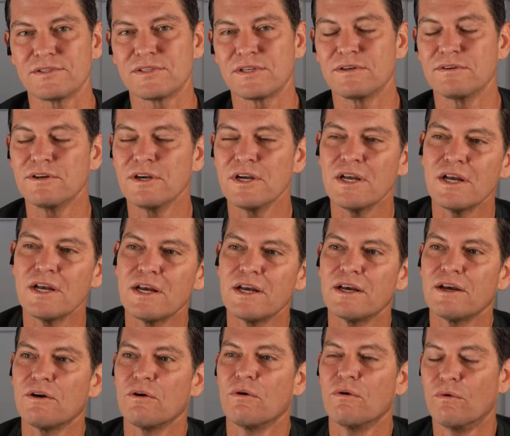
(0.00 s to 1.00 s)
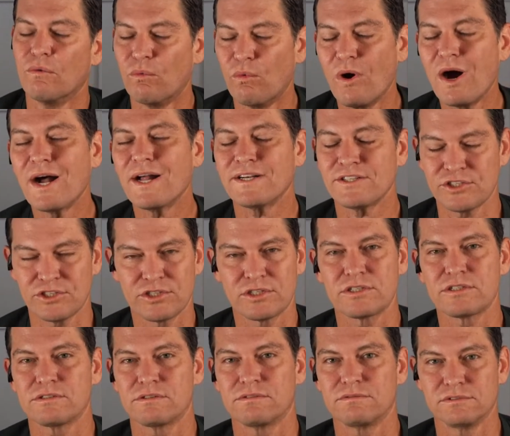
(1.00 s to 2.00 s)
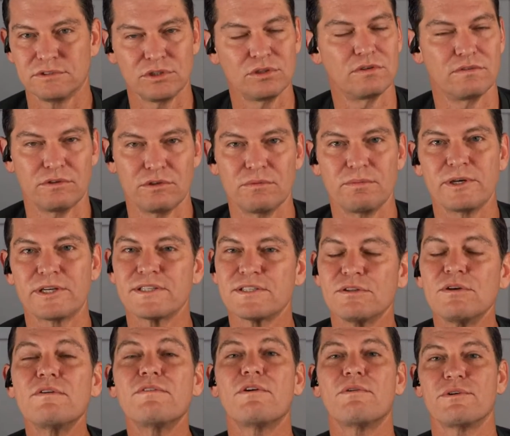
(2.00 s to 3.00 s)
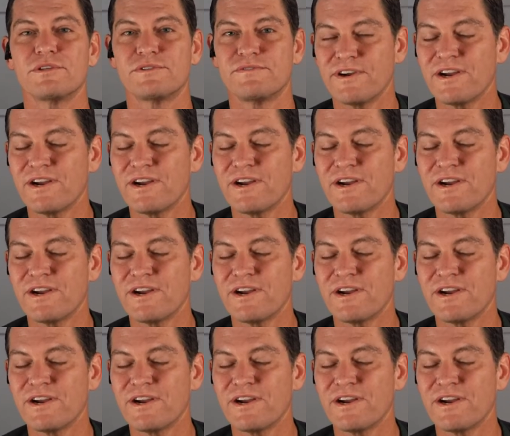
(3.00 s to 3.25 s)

So watch Louisville, because Louisville was